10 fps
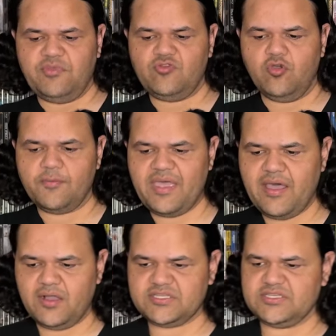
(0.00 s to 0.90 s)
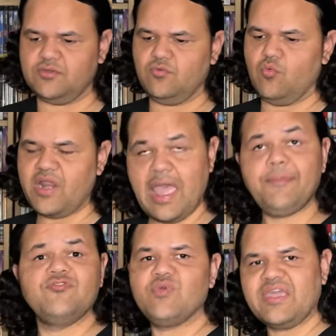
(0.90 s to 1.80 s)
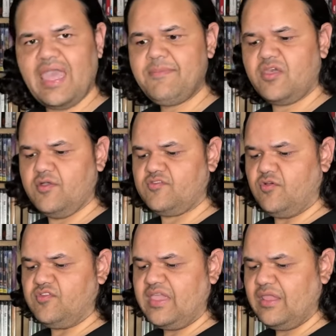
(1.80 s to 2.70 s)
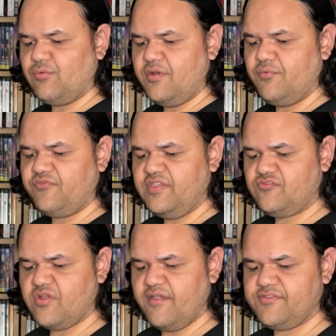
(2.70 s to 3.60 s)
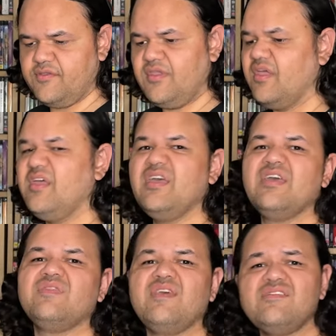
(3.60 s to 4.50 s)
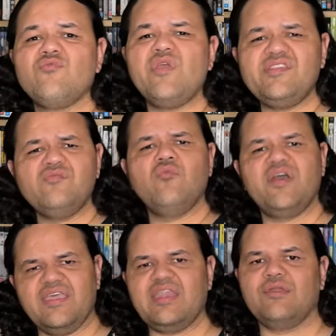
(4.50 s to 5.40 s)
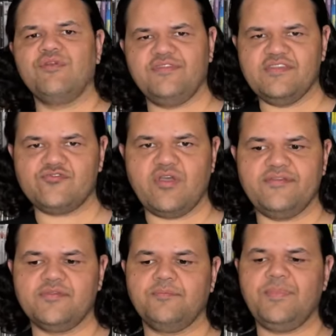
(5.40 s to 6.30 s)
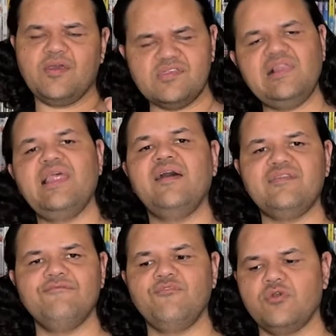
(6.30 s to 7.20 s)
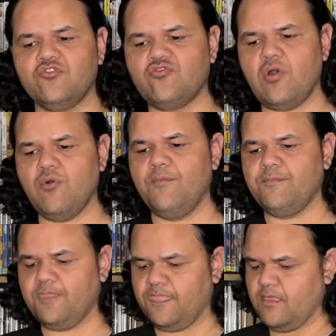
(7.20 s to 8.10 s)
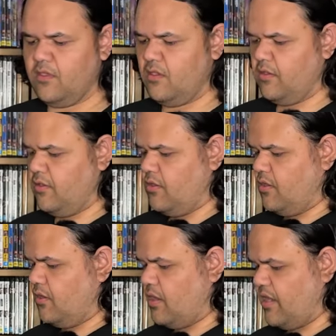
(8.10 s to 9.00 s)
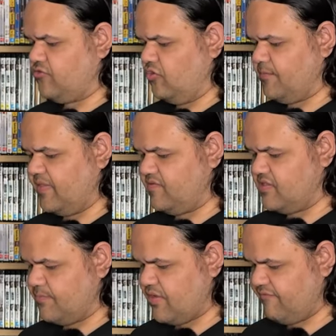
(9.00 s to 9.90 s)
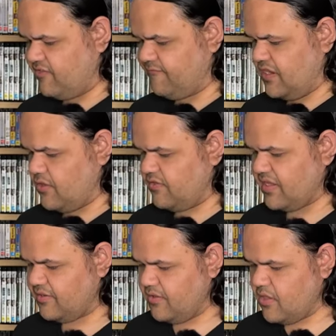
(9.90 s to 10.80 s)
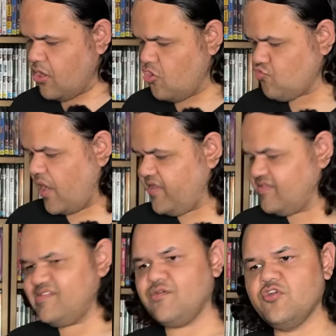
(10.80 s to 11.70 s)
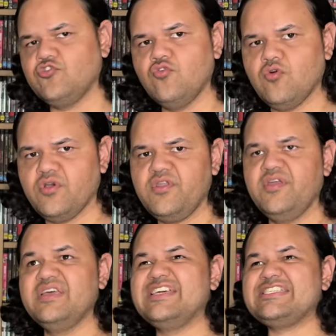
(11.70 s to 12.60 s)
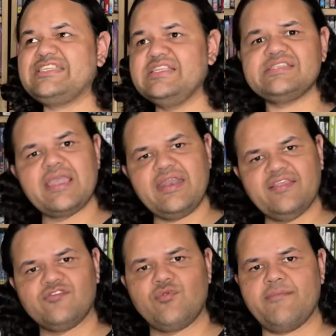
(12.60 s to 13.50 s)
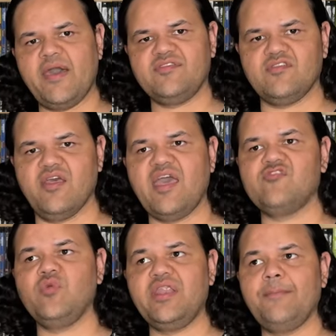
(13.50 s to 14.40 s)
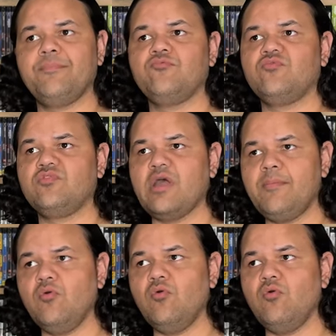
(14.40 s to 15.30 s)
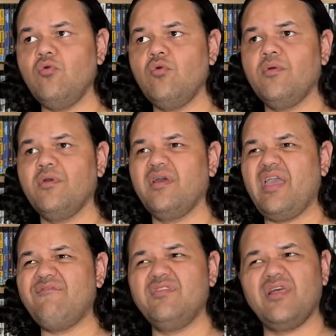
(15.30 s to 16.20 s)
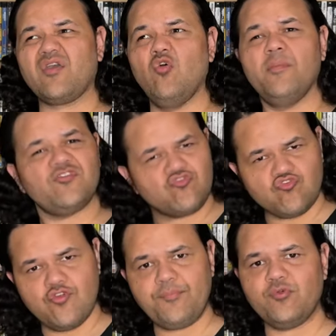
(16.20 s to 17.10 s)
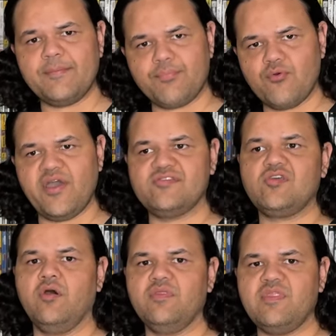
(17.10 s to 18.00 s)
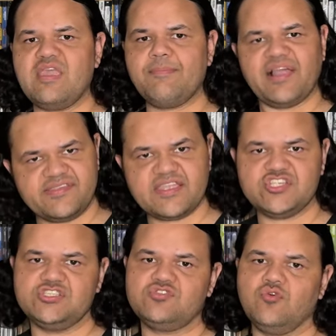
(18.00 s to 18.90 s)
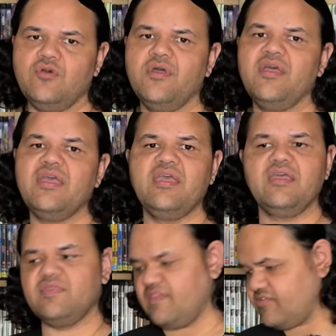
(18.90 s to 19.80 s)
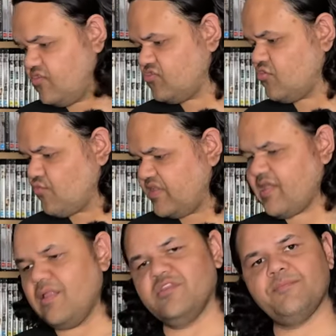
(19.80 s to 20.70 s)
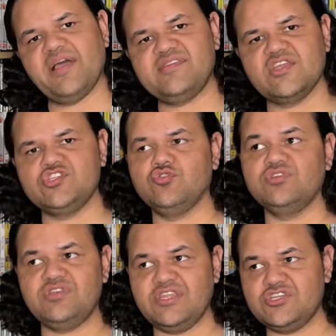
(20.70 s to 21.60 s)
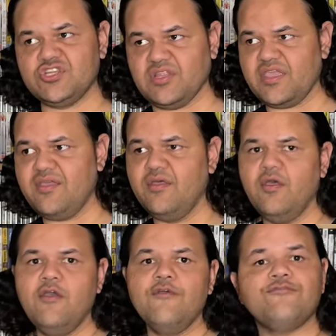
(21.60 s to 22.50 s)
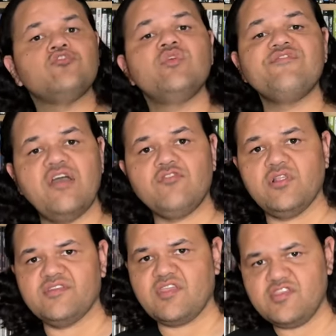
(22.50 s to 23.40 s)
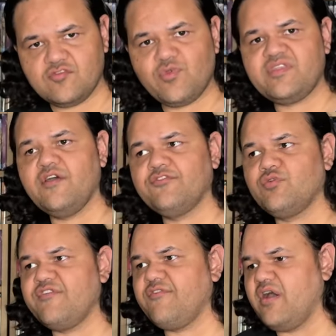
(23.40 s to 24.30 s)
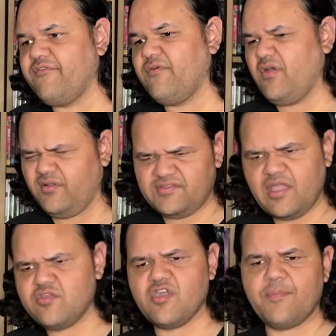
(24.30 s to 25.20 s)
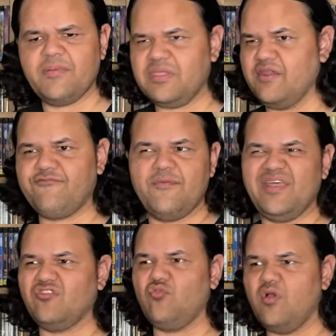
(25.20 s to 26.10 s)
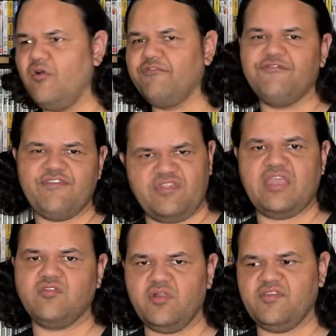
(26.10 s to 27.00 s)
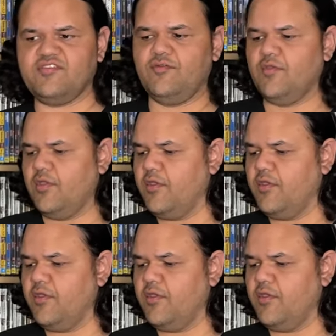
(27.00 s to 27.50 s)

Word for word: when we talk about what happens when gaming consoles are getting rid of disk drives, there's a reason why they're getting rid of disk drives, because it allows them full control. I talked about this in a previous video that Horizon Zero Dawn, since they announced the remaster, has went up double, even like almost tripled in price on the PlayStation Store. This used to retail on the PlayStation Store digitally for twenty-five dollars. It used to retail for twenty-five dollars. On sale, you could probably get it for about twelve to fifteen dollars.